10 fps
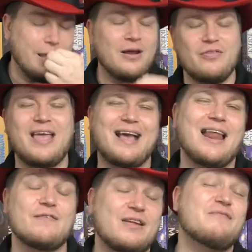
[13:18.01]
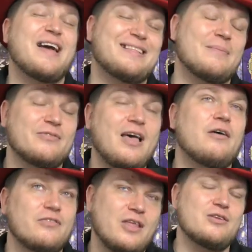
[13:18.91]
Here they kind of invite
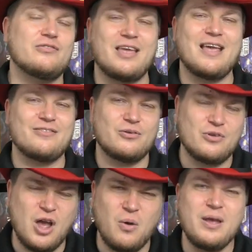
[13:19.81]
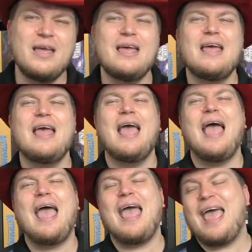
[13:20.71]
themselves, and then you say yes or no.
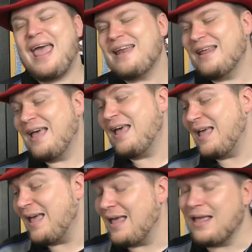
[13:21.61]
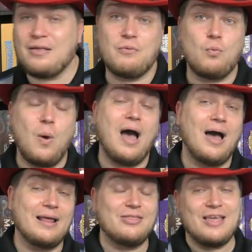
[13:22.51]
And uh, while
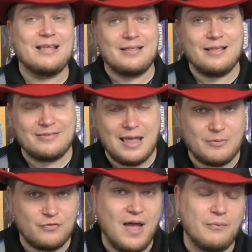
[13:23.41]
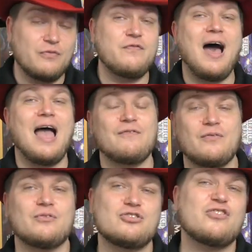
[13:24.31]
I think this game is fine with five,
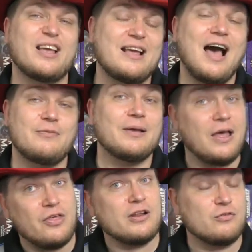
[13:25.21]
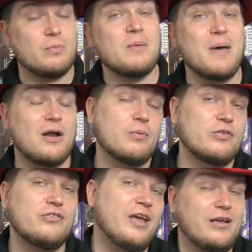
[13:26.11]
just like Cosmic, I think this would be better
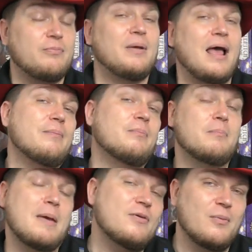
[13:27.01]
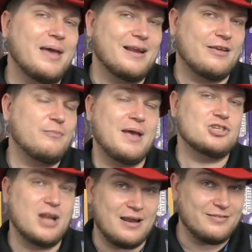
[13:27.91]
with six, but I'm, maybe they'll make an
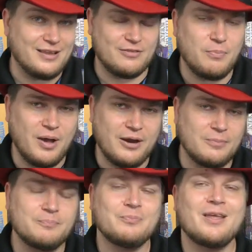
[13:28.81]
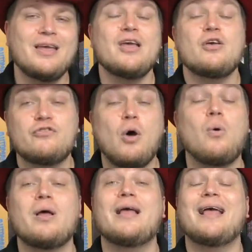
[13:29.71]
expansion out of six player.
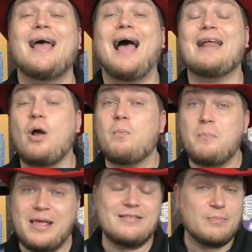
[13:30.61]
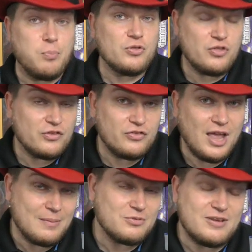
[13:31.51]
So I don't mean to put this
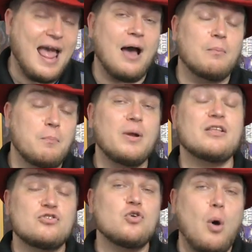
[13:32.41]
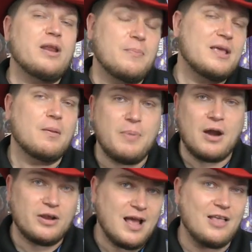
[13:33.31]
game down, but it's going to be
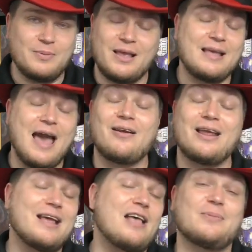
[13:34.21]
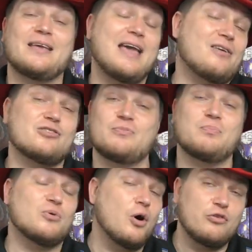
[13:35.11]
compared to Cosmic Encounter, and Cosmic Encounter just
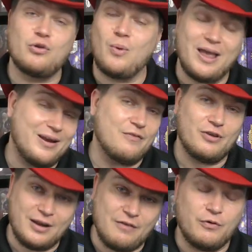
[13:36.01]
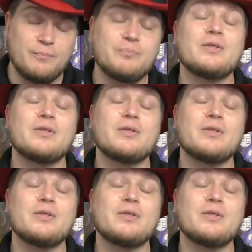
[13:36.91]
blows it away on every level.